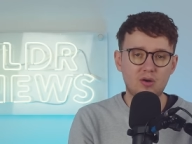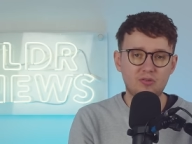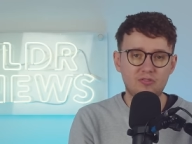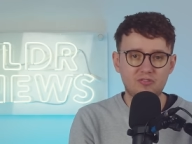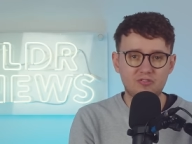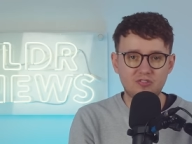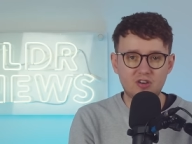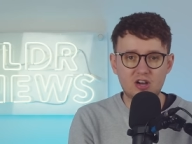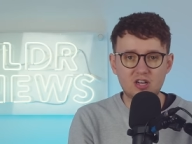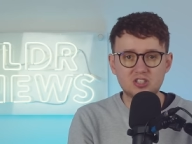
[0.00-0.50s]
a
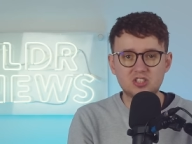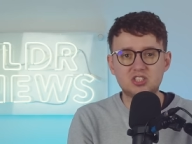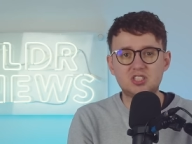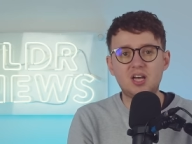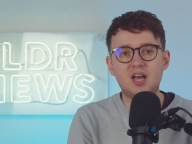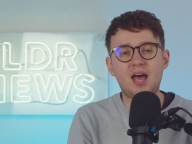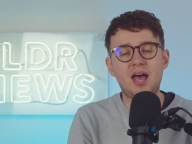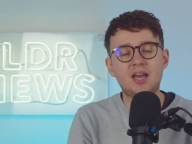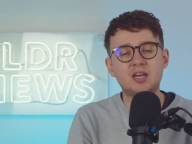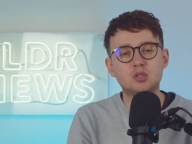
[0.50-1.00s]

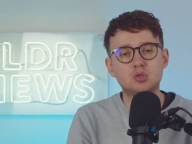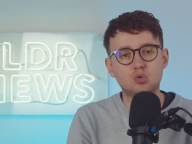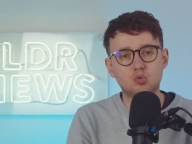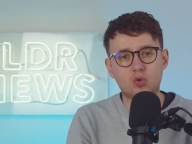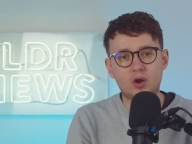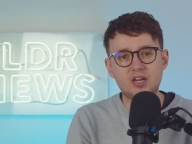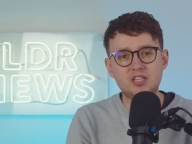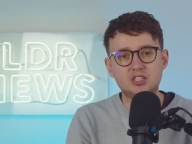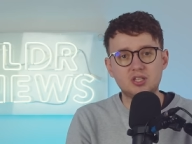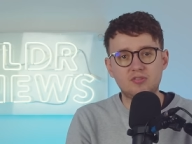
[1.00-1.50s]
faster and
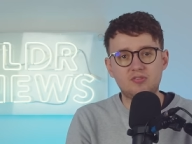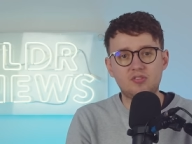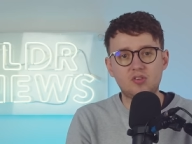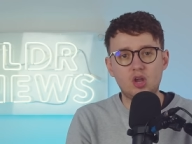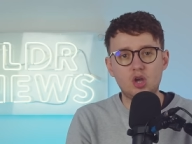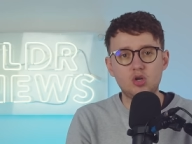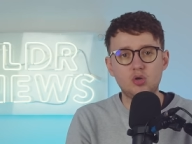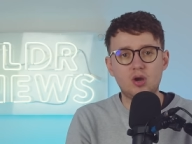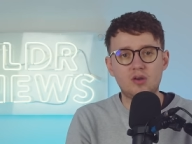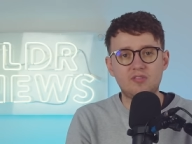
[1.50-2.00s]
greater
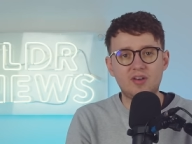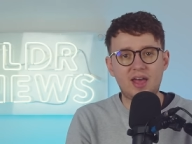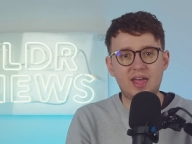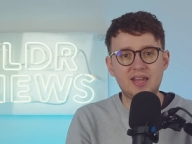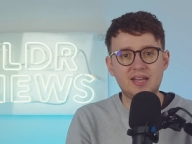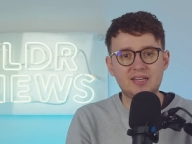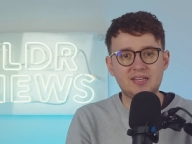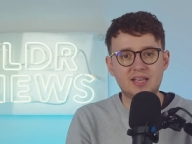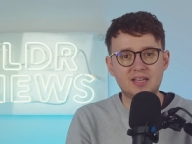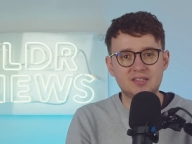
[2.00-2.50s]
flow of
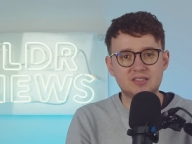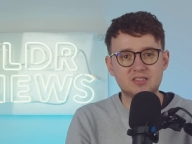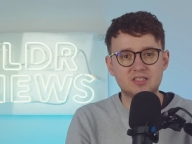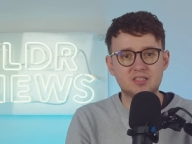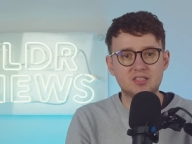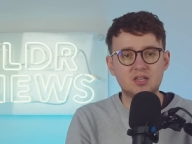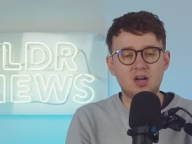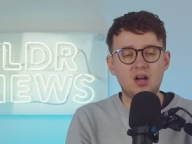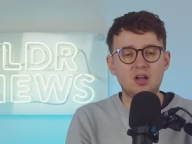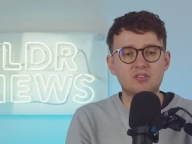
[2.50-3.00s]
aid into
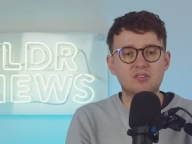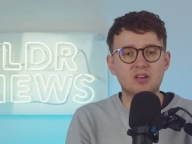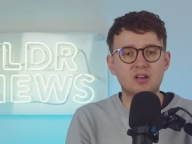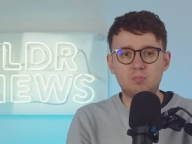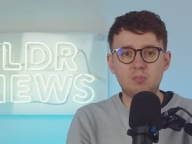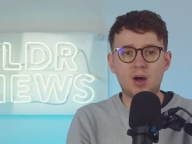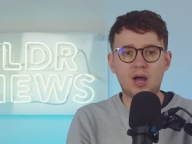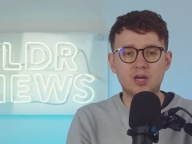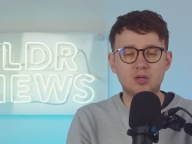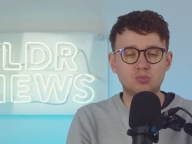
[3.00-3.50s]
Gaza
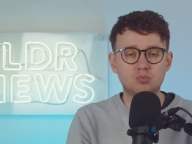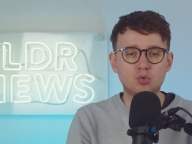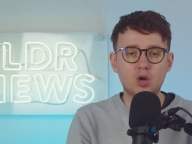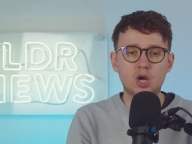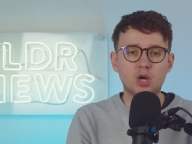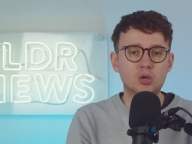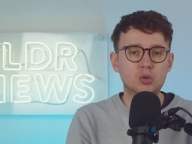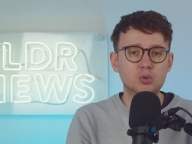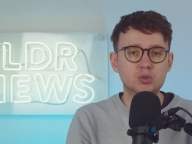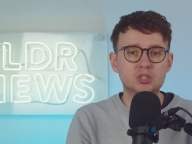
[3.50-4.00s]
by
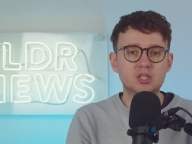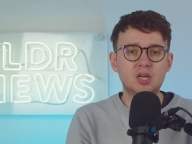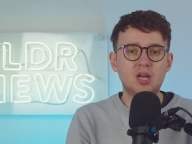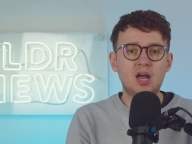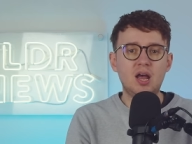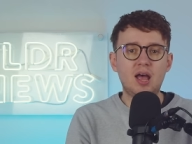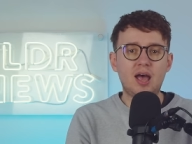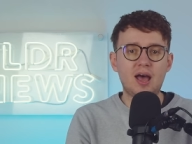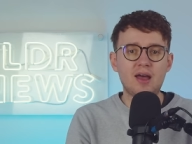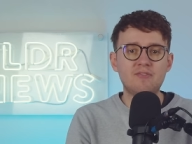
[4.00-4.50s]
road,
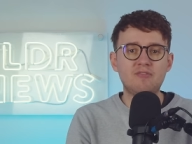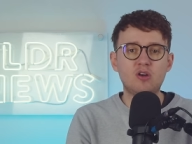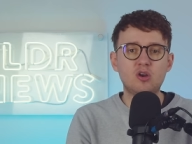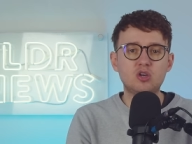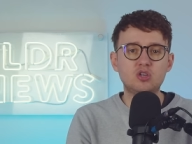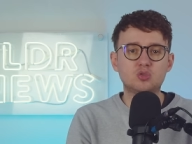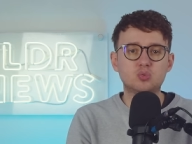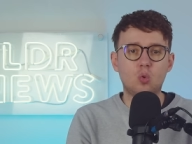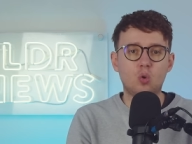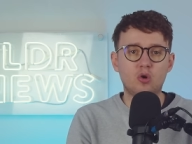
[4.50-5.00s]
and
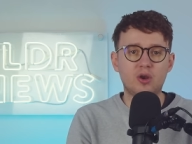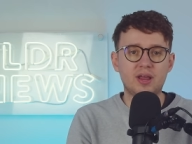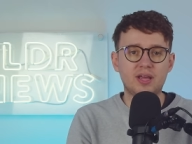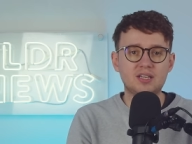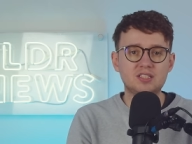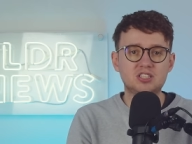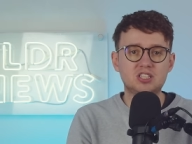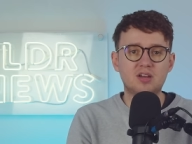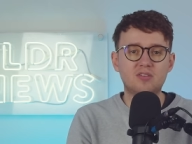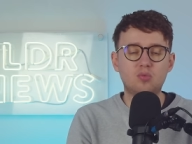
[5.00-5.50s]
follows
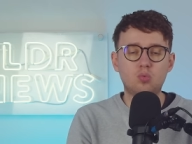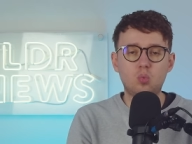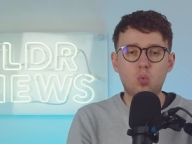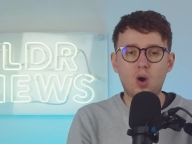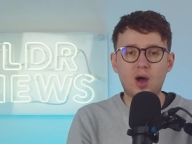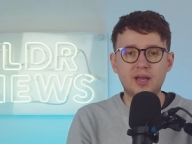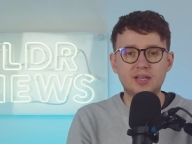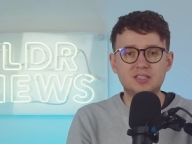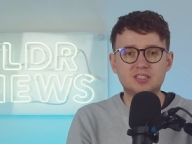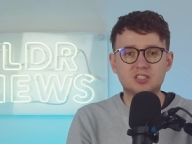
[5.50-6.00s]
warnings of
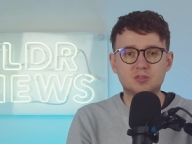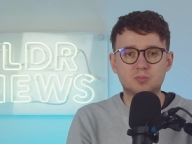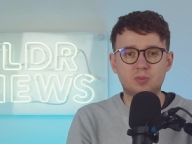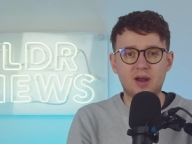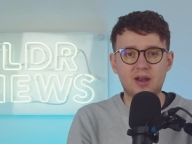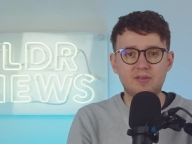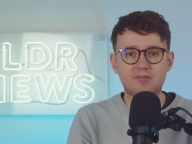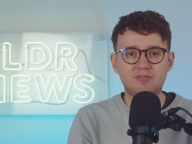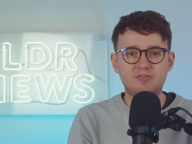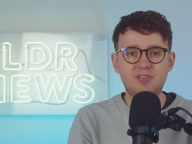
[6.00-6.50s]

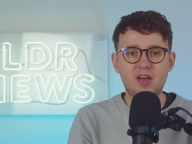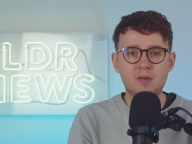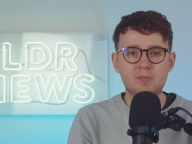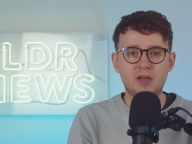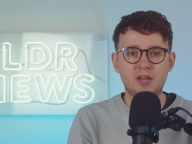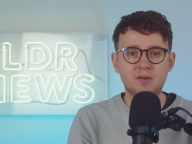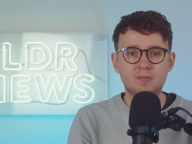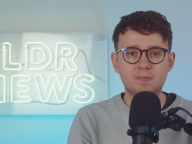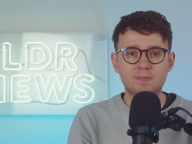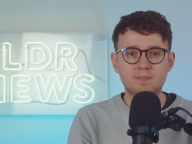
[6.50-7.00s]
widespread
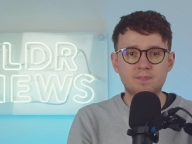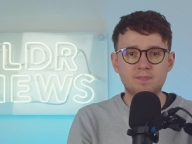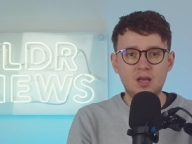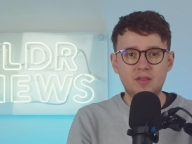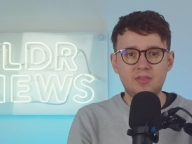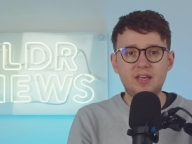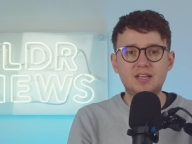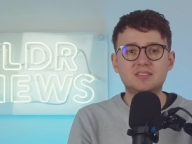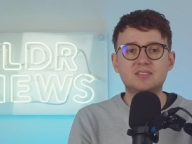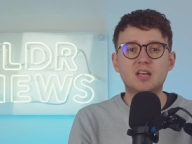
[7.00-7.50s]
famine.
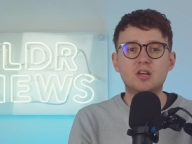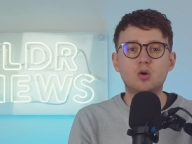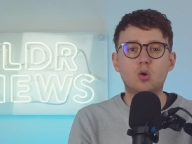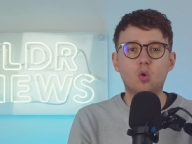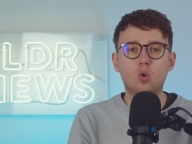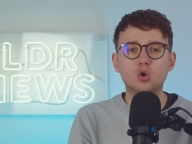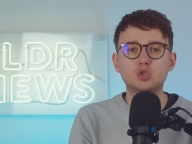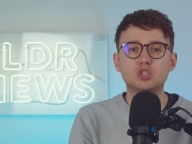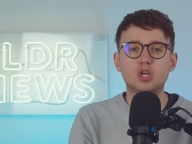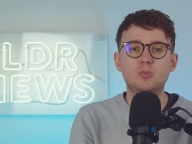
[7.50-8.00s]
This had
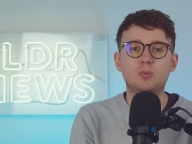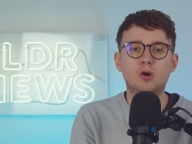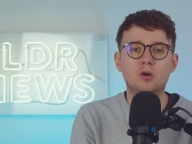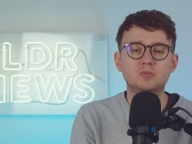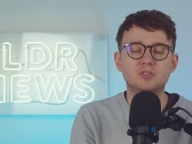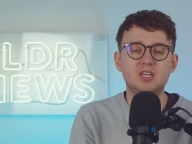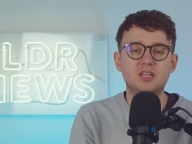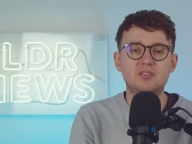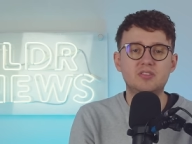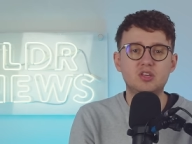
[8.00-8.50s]
also
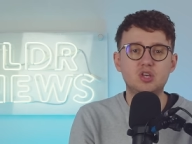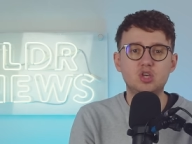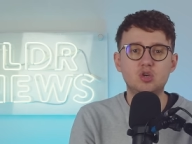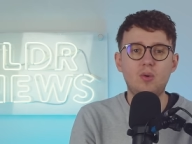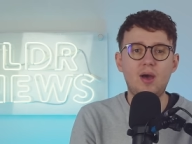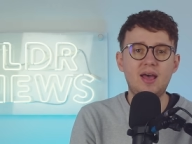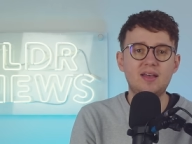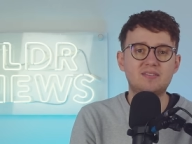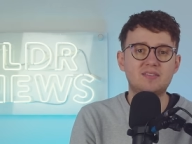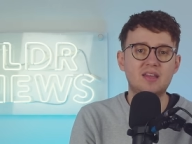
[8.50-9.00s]
prompted the
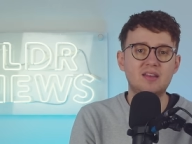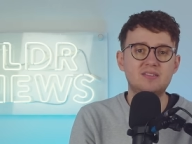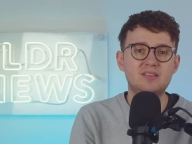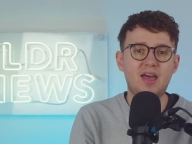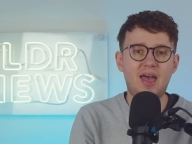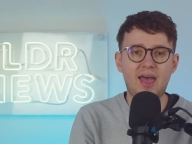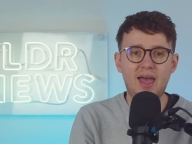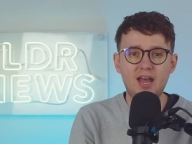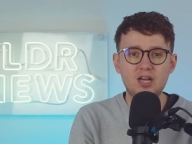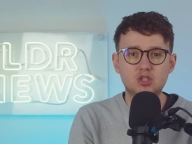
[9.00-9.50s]
US
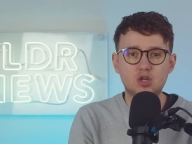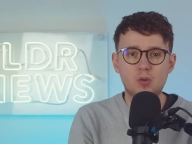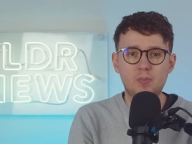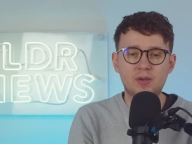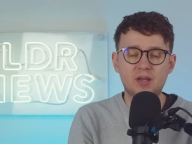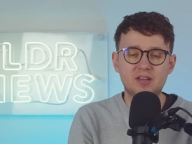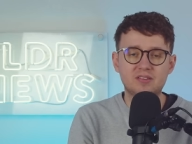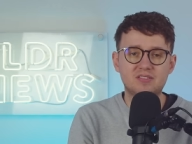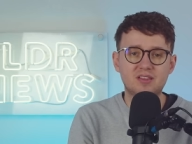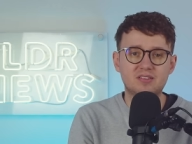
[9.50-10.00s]
into
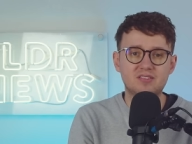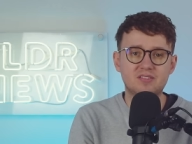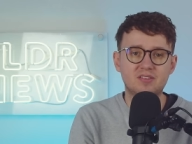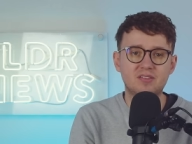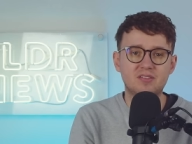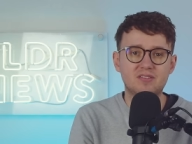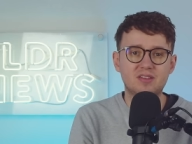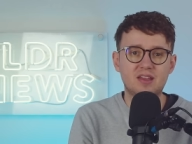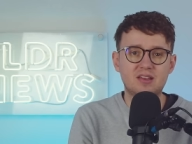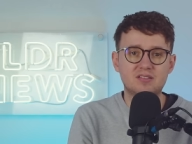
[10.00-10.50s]
airdropping
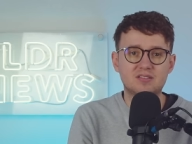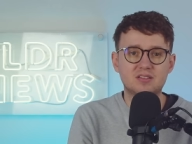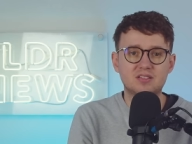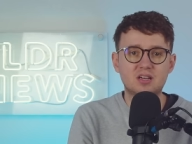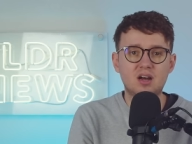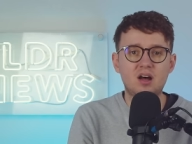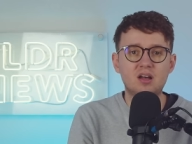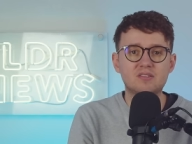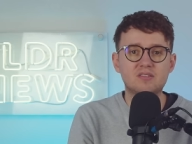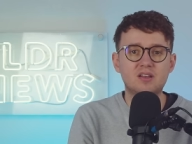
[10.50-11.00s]
assistance into
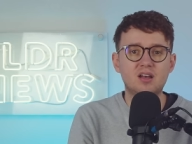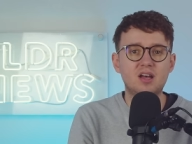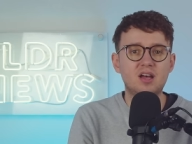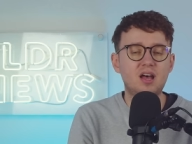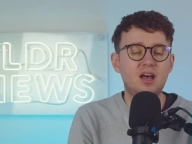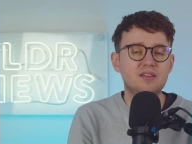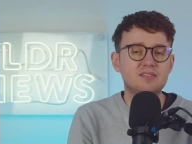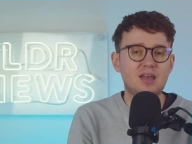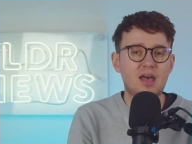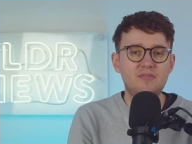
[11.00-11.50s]

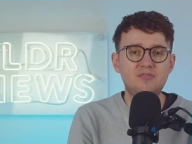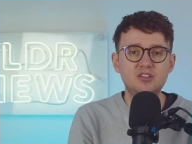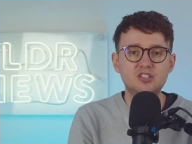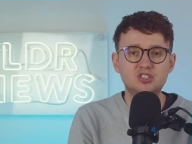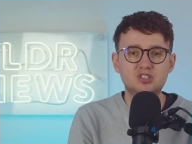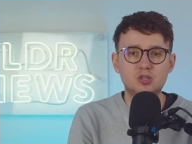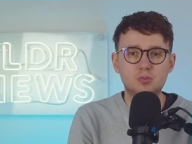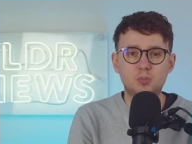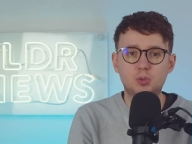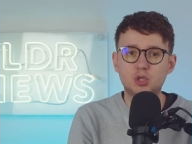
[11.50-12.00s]
Gaza as
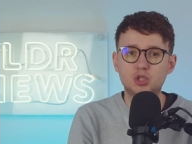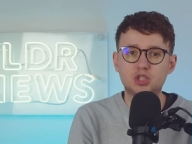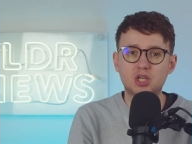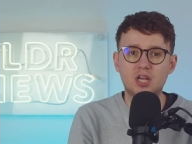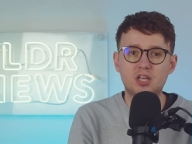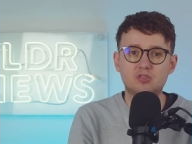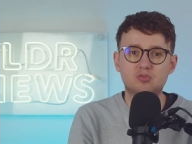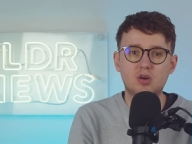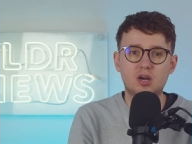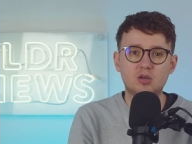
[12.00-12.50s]
efforts to push
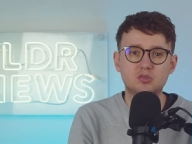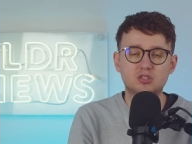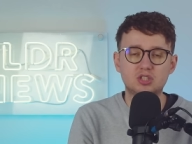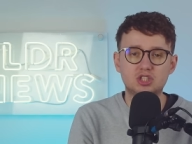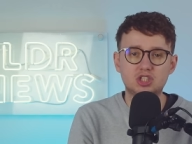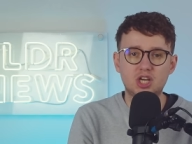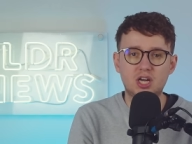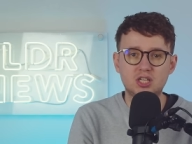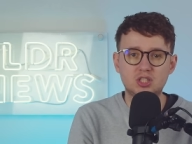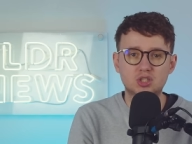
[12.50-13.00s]
Israel to
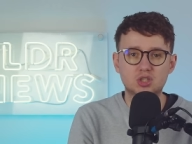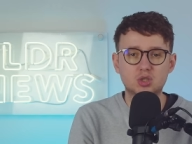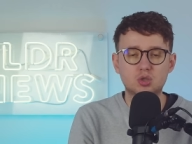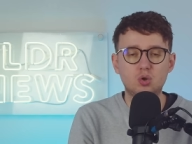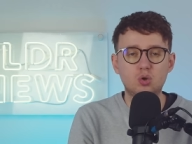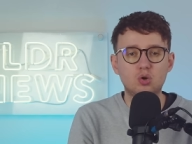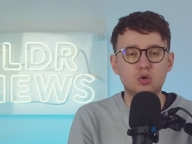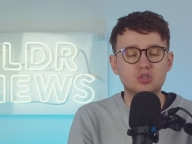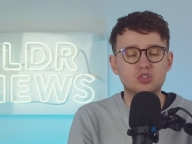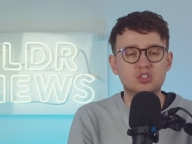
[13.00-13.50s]
change
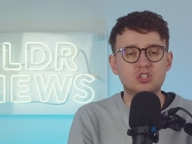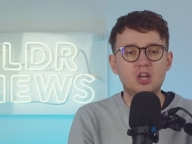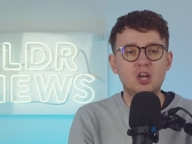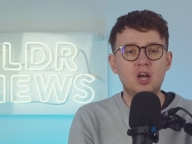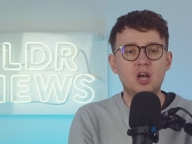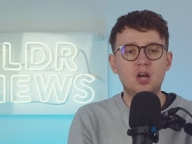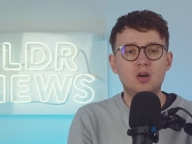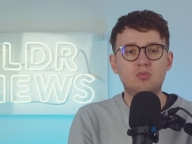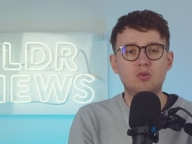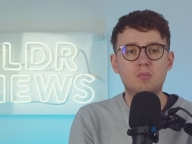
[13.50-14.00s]
course
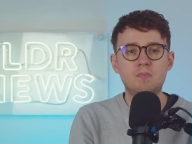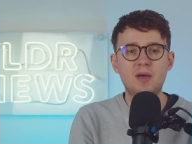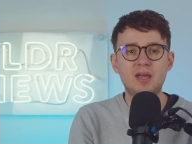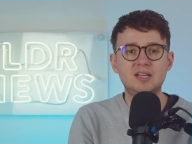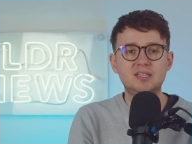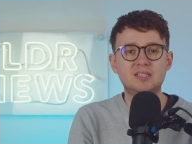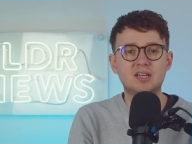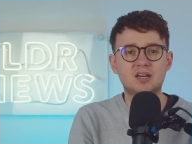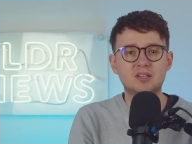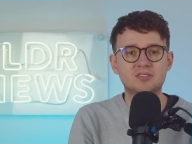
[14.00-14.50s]

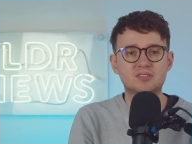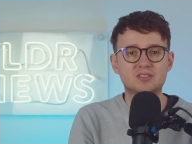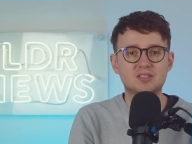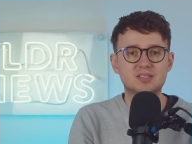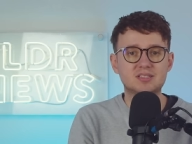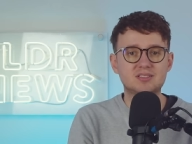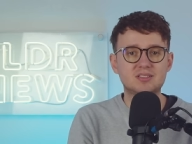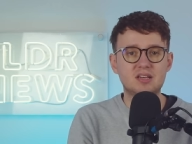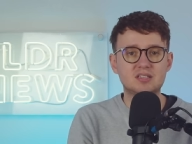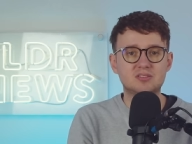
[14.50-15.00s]
remained
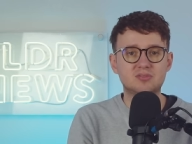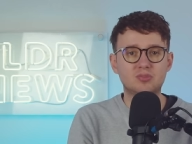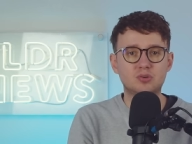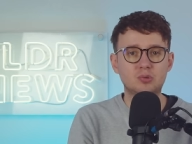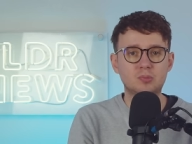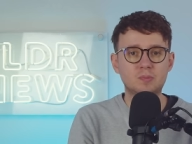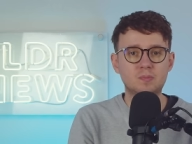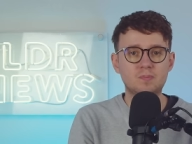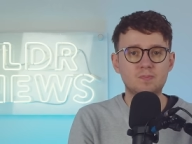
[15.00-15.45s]
unsuccessful.